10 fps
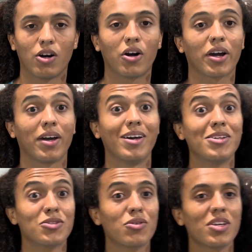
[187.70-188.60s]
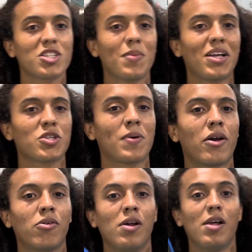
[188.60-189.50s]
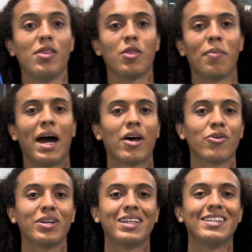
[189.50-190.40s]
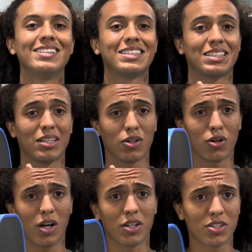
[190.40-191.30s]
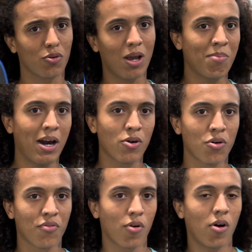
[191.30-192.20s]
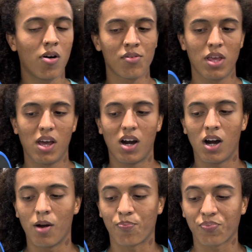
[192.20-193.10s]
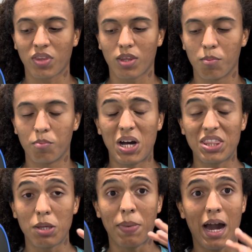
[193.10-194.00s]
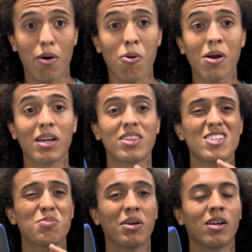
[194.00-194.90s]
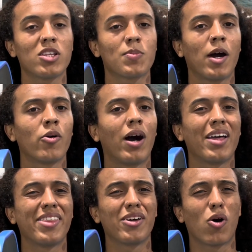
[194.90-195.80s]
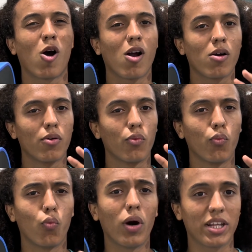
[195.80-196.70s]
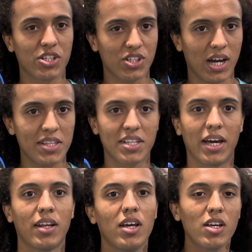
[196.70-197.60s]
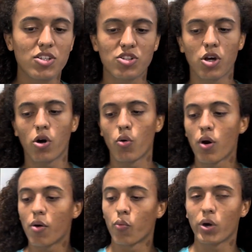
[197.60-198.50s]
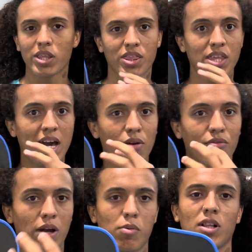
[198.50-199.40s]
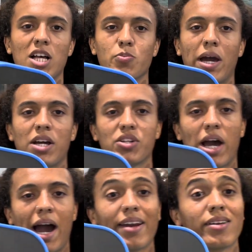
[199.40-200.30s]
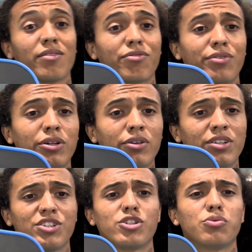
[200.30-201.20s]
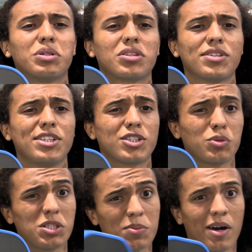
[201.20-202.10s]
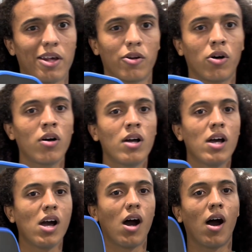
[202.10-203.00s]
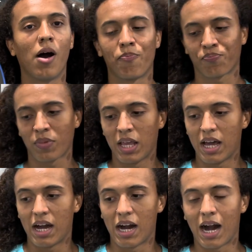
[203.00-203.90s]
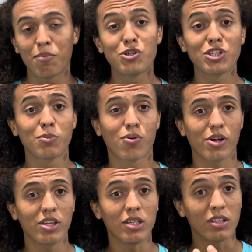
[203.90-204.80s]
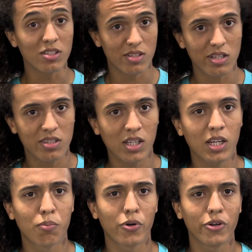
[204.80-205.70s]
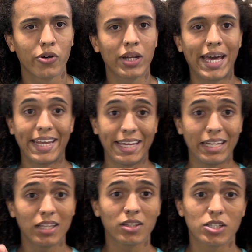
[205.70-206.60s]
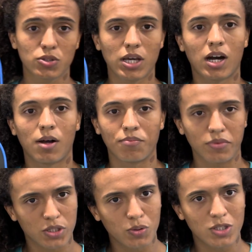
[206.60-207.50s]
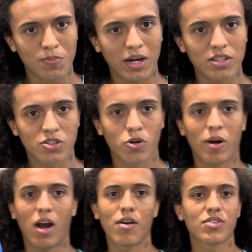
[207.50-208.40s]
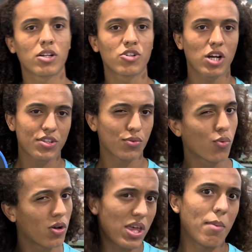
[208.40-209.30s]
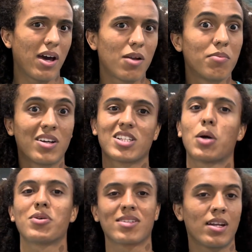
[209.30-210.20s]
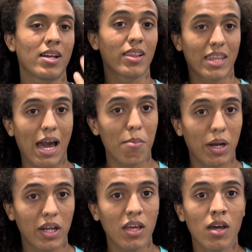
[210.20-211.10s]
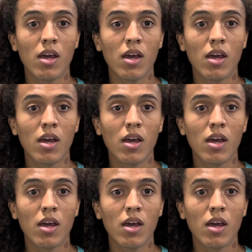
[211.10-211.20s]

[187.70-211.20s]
Okay, 2 things about this paddle. The paddle is, it's a great paddle overall, but the power and the spin on this paddle, I think, are what it shines at. So with that fiberglass patch, I didn't feel an issue with the sweet spot at all. I'm usually pretty consistent and pretty good at hitting this the sweet spot, so my off-center shots weren't that bad because I wasn't hitting that many.